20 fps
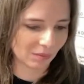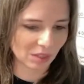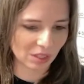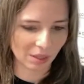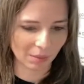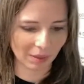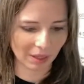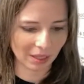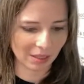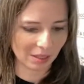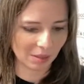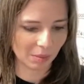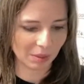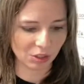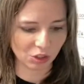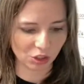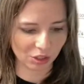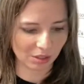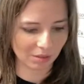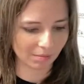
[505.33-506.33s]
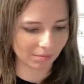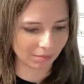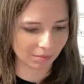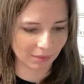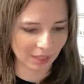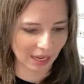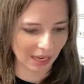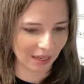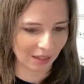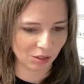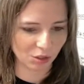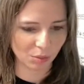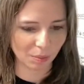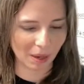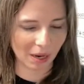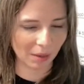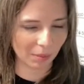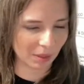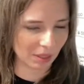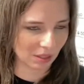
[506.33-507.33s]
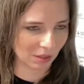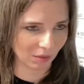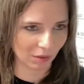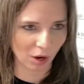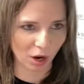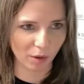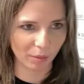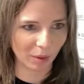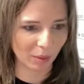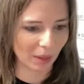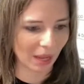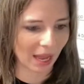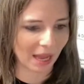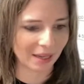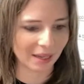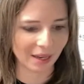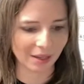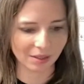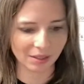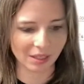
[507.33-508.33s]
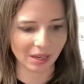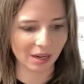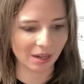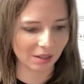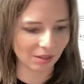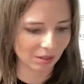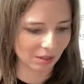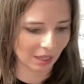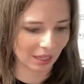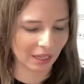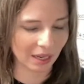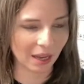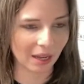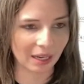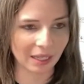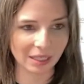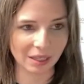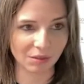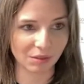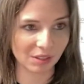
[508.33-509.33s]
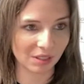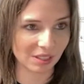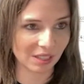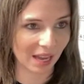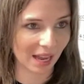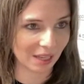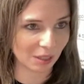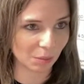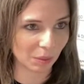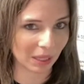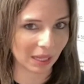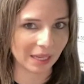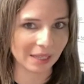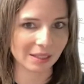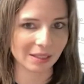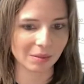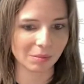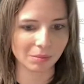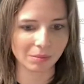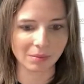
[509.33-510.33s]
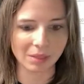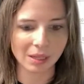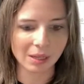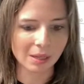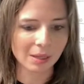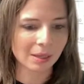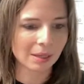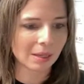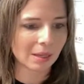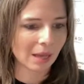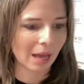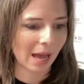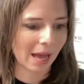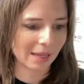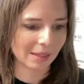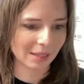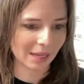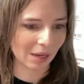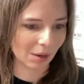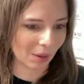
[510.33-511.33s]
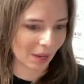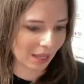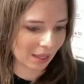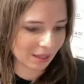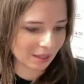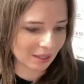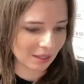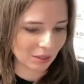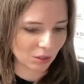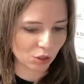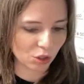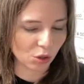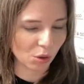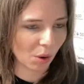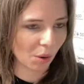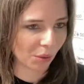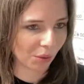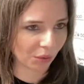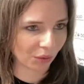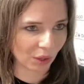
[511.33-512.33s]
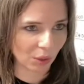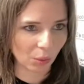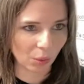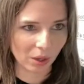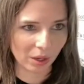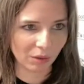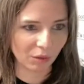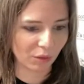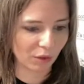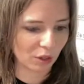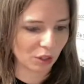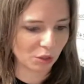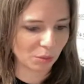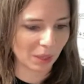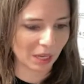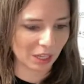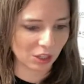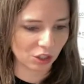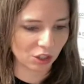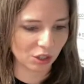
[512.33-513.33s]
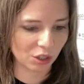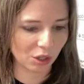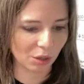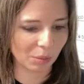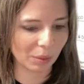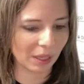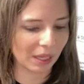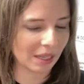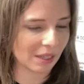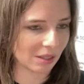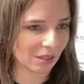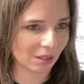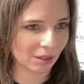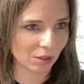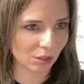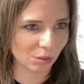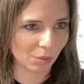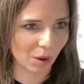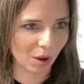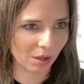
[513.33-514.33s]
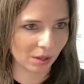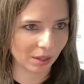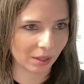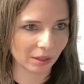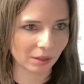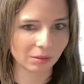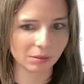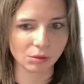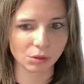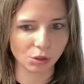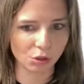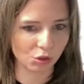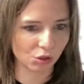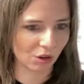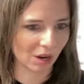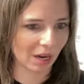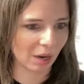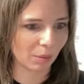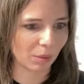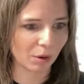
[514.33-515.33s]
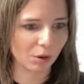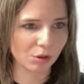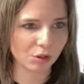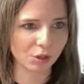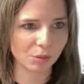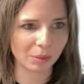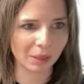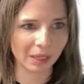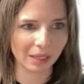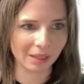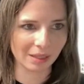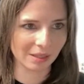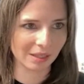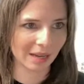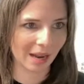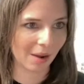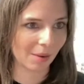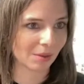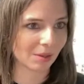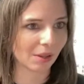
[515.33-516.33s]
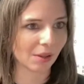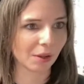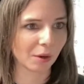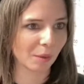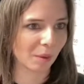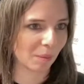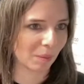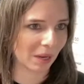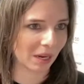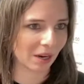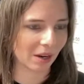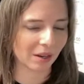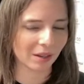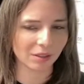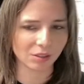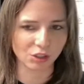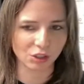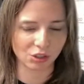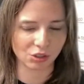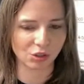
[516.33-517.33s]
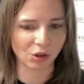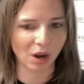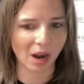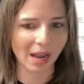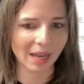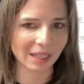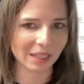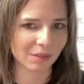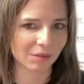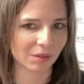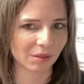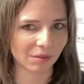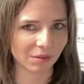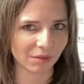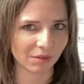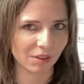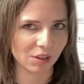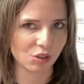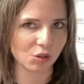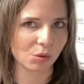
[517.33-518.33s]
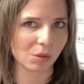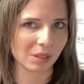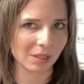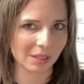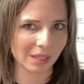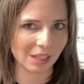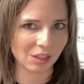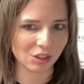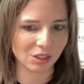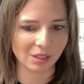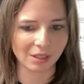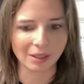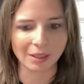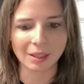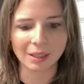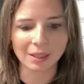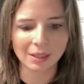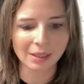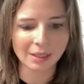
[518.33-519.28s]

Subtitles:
Something as simple as just taking a spare piece of carpet we had downstairs and cutting different size plates. And I say, okay, listen, 2-0-3-1 first pitch, your plate is a little smaller. 2-strike approach, your plate is now a little bit bigger. Just trying different visualization